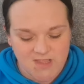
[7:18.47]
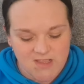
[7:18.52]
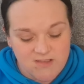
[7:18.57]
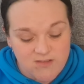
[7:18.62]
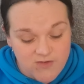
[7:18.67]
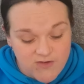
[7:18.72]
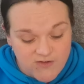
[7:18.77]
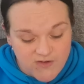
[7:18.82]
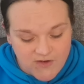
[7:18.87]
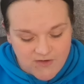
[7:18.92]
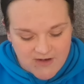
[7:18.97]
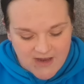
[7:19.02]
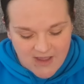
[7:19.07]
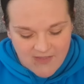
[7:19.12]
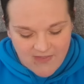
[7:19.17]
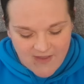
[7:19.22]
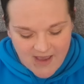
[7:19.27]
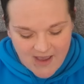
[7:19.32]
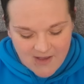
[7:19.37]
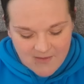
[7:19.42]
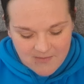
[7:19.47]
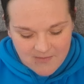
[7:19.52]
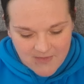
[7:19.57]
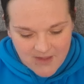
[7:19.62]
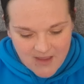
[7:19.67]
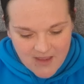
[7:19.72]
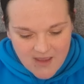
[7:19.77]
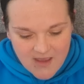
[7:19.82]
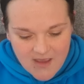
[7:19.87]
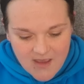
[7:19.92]
So I do like that.
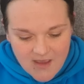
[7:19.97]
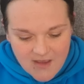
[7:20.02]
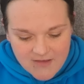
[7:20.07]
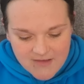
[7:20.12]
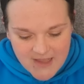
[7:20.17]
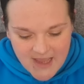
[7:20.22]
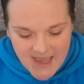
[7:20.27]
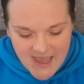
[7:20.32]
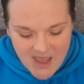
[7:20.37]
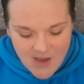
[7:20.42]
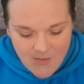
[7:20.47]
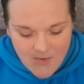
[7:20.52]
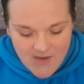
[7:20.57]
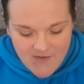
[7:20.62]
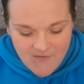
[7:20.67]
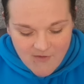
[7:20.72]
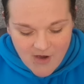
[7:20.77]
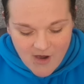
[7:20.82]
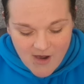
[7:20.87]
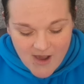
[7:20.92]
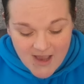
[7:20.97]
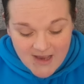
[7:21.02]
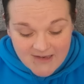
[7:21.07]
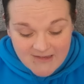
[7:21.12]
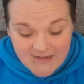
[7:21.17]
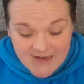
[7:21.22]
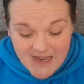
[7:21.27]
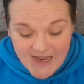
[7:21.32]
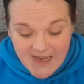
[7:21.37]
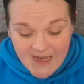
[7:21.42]
So here we've got a
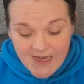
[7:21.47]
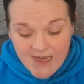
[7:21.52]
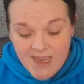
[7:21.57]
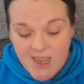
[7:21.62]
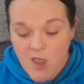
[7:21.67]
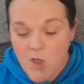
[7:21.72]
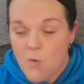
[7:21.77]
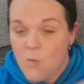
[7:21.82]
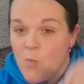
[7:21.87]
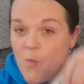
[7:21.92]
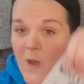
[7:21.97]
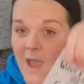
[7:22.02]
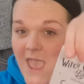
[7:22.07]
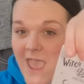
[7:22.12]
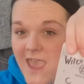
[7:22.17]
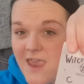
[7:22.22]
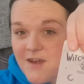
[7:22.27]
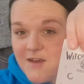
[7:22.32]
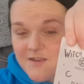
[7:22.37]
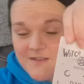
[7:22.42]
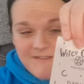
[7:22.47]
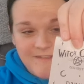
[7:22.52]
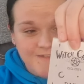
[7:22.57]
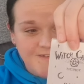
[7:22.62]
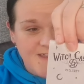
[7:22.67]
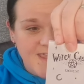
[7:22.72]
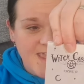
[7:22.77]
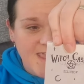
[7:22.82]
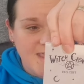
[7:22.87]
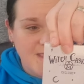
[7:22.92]
daily awareness
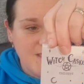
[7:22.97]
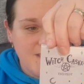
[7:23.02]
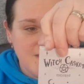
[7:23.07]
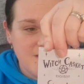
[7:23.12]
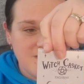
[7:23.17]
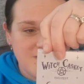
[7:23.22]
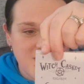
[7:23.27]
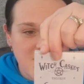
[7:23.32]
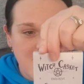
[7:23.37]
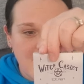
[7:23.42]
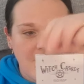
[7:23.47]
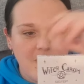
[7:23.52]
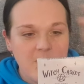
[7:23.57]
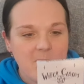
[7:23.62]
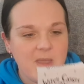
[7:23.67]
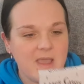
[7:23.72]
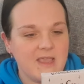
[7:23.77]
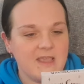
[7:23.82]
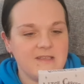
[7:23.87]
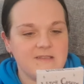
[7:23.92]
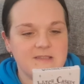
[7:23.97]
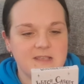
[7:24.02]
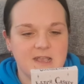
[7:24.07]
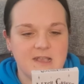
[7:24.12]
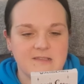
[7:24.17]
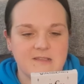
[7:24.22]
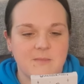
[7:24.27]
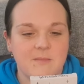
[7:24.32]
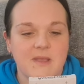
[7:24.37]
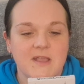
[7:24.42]
deck. So on the back it
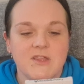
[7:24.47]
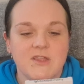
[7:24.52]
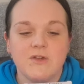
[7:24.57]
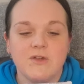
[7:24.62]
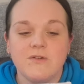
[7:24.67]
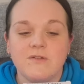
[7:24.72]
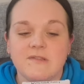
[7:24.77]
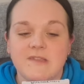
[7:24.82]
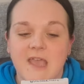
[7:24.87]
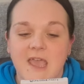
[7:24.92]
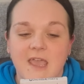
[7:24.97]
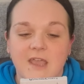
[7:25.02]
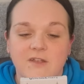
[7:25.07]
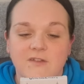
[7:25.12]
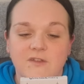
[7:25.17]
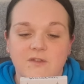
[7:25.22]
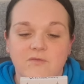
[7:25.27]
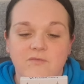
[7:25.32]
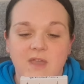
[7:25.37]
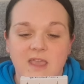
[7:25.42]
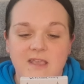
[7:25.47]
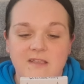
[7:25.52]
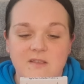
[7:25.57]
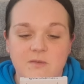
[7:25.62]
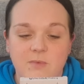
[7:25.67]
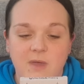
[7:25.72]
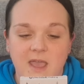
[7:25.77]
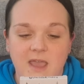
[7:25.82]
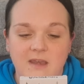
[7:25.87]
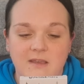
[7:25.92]
says, a magical deck to raise
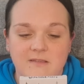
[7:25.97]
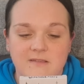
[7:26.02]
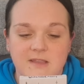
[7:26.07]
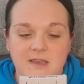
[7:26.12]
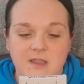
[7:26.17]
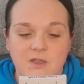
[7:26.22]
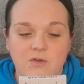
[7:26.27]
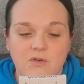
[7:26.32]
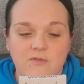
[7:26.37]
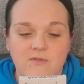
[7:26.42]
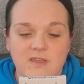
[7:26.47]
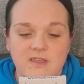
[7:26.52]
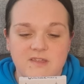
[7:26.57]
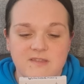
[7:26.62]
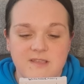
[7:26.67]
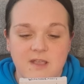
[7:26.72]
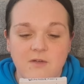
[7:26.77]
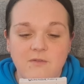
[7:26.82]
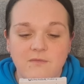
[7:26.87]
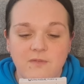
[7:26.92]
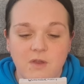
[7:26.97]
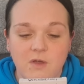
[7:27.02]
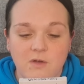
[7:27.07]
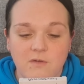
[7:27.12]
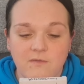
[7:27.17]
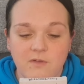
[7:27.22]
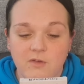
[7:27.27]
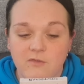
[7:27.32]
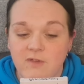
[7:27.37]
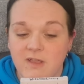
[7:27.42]
awareness and encourage
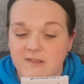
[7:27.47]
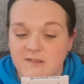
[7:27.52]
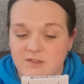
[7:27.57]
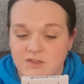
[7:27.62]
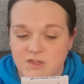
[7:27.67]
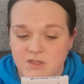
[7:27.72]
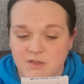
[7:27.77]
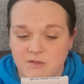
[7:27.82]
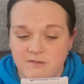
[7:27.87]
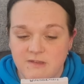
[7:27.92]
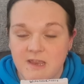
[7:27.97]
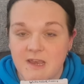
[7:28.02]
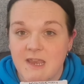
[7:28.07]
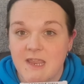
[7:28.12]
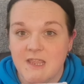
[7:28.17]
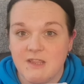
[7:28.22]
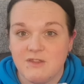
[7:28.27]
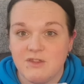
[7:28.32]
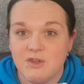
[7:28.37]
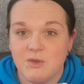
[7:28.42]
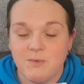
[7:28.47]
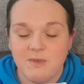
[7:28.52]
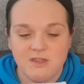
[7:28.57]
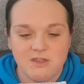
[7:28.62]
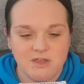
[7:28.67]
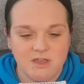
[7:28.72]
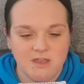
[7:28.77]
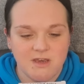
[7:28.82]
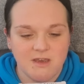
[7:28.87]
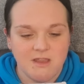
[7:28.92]
self-love, gratitude and
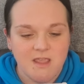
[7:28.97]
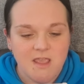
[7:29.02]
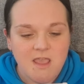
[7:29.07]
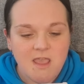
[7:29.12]
intuition.